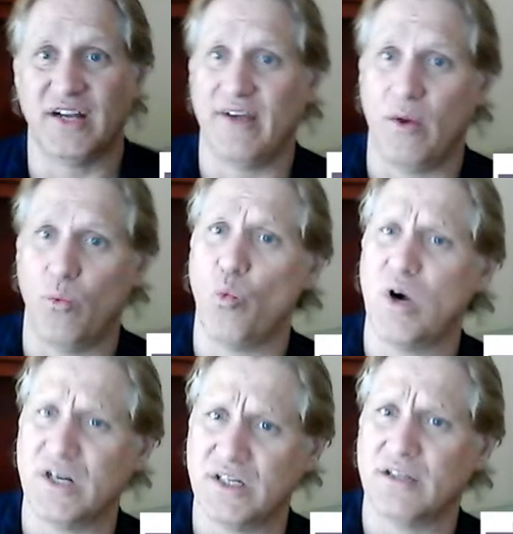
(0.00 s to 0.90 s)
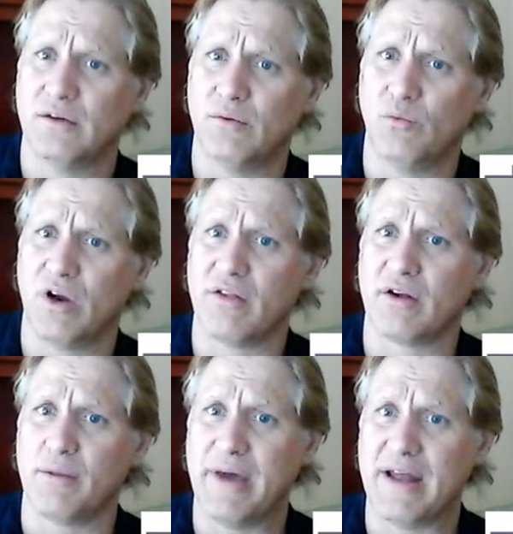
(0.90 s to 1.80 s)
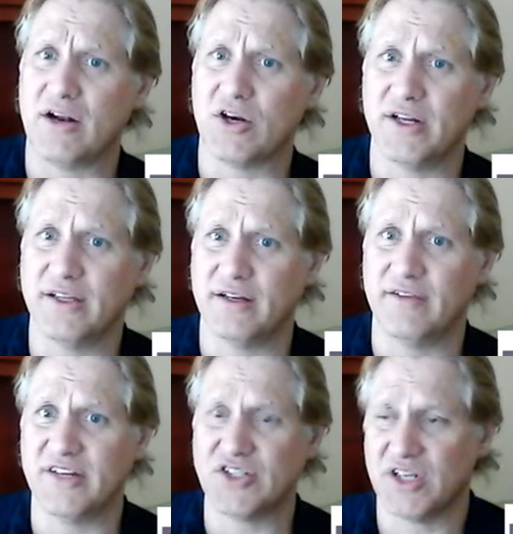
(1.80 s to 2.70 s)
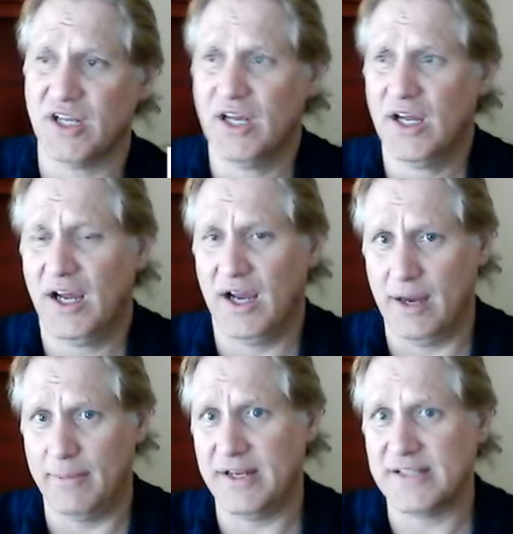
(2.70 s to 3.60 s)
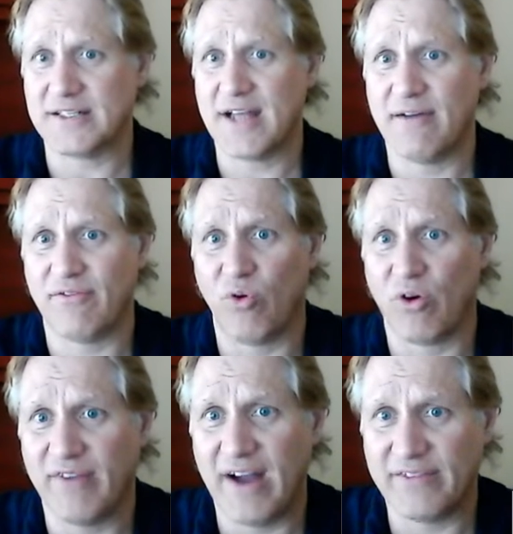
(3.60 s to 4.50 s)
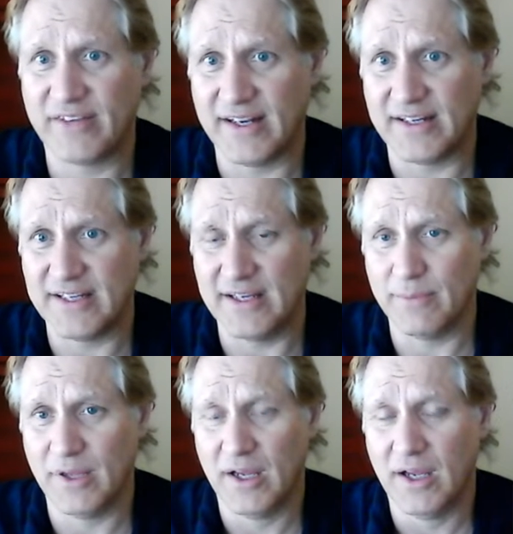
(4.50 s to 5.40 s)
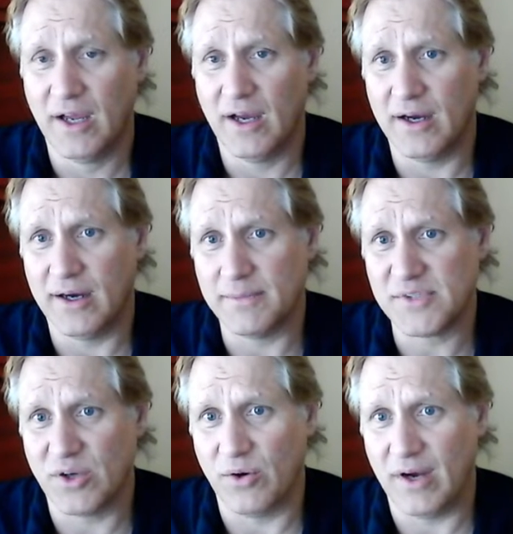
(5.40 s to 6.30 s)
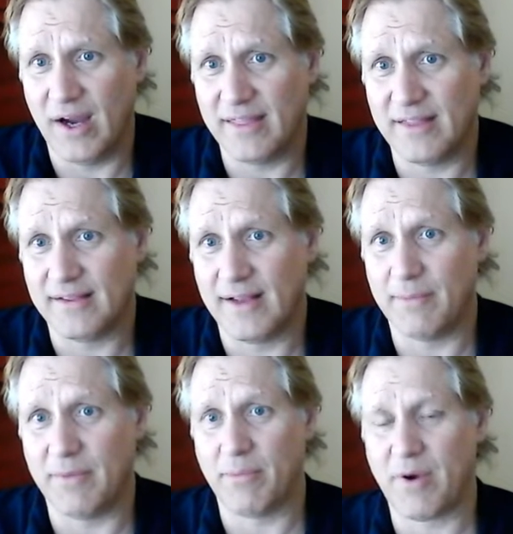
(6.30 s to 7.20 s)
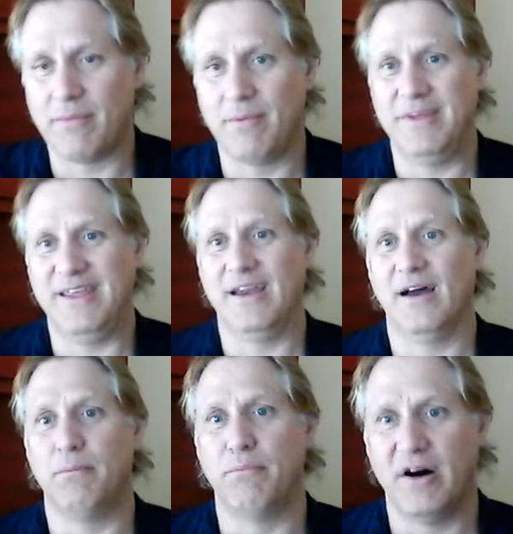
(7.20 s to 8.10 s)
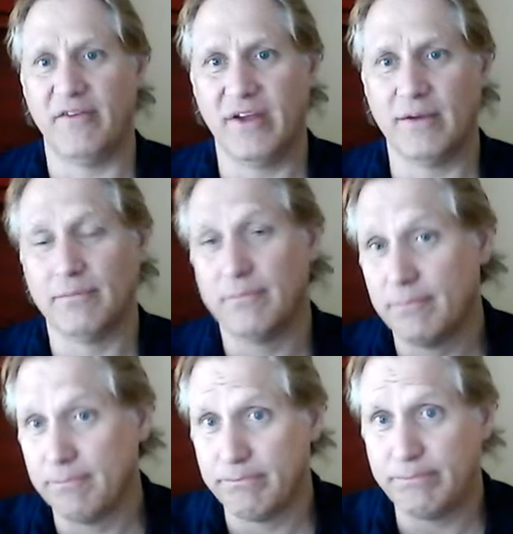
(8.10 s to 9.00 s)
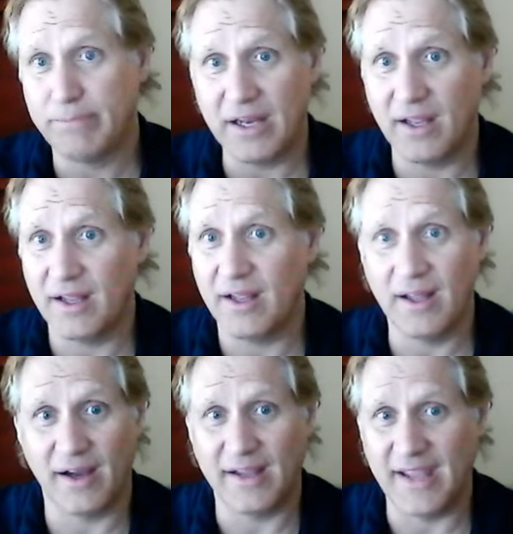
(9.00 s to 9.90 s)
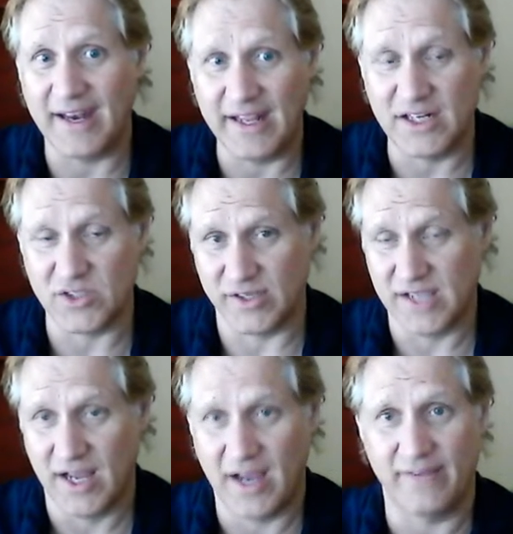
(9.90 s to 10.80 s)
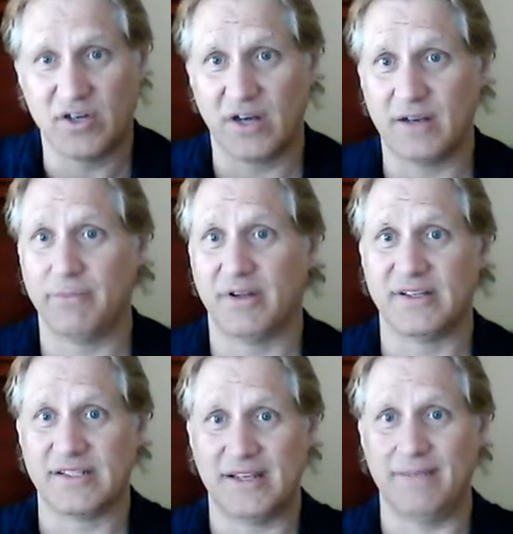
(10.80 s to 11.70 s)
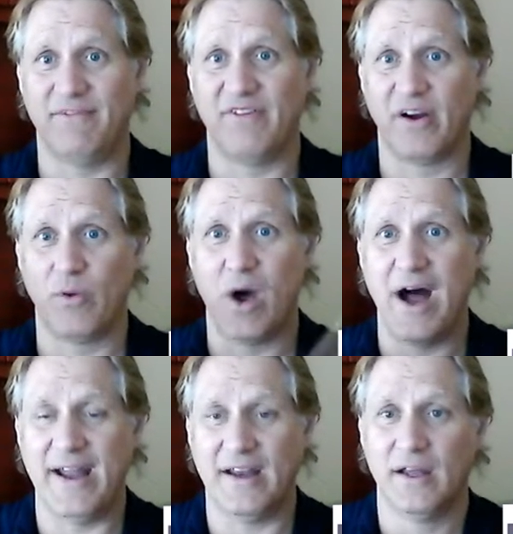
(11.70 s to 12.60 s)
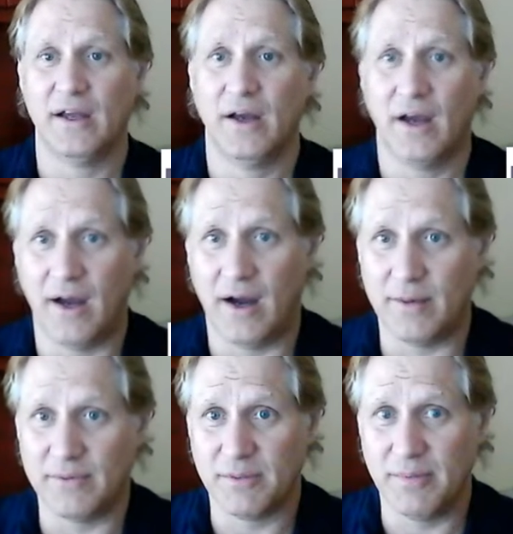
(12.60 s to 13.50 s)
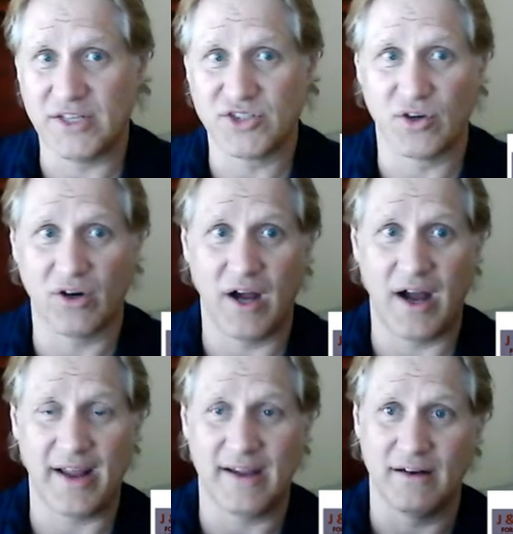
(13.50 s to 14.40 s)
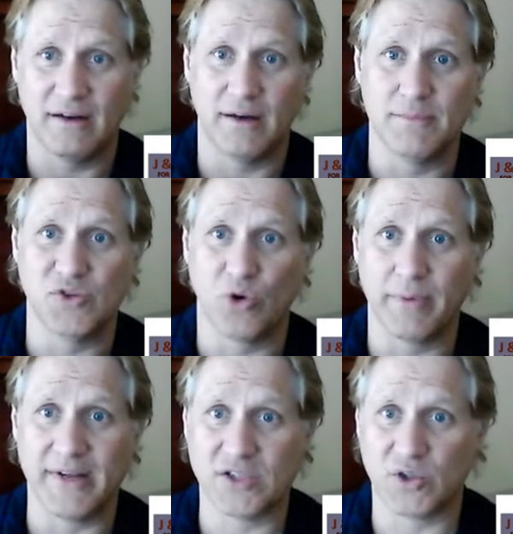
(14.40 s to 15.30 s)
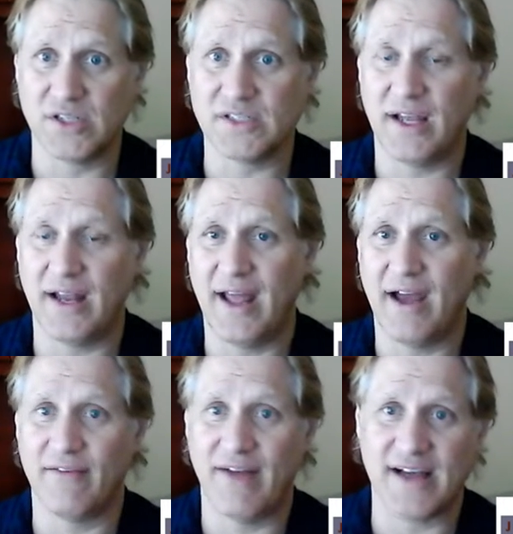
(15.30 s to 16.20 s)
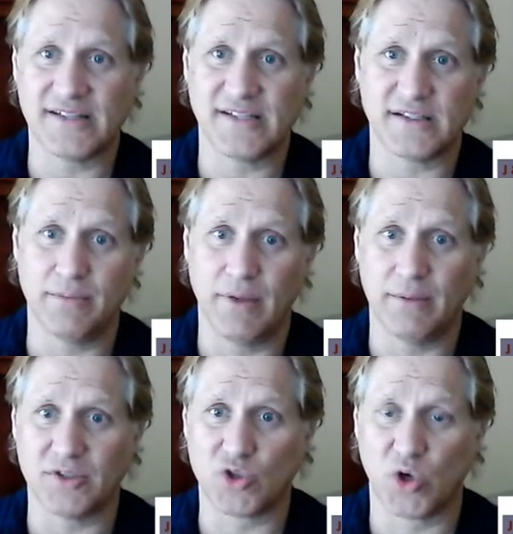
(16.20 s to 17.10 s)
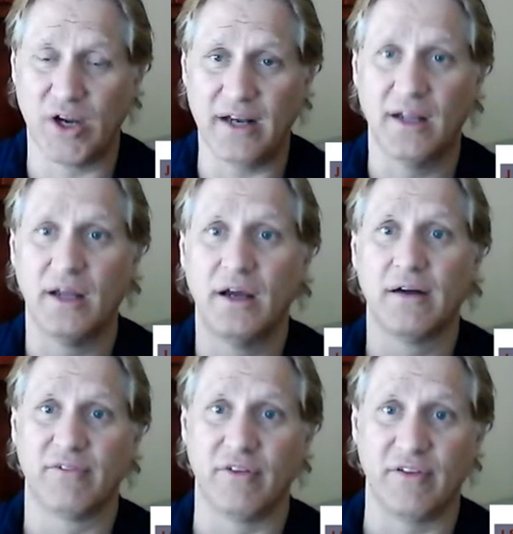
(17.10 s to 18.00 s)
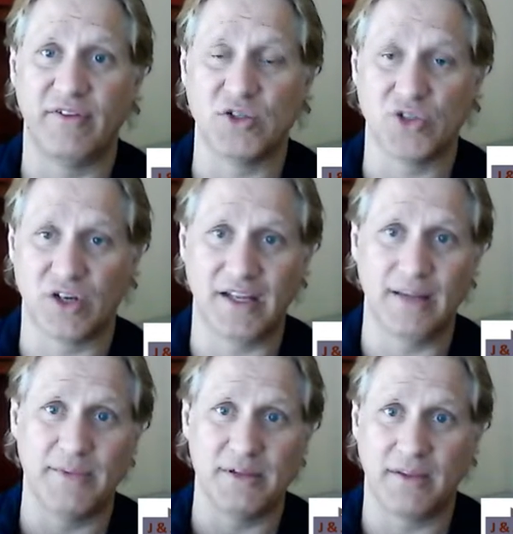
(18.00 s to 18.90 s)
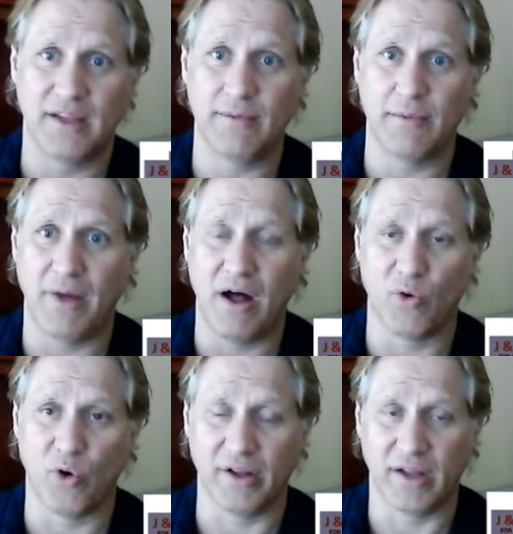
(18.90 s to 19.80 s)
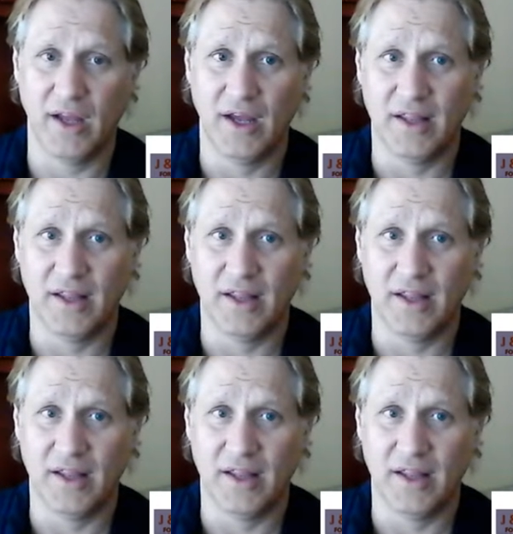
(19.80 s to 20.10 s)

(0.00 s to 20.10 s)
I've got one other competitor in the division, and he's a top 4 or 5 kind of team. So I think that I'm going to probably be above him. But again, injuries. I've tried to build this team very wide to make sure I can absorb injuries and have assets to be able to trade for the future and keep the ball rolling.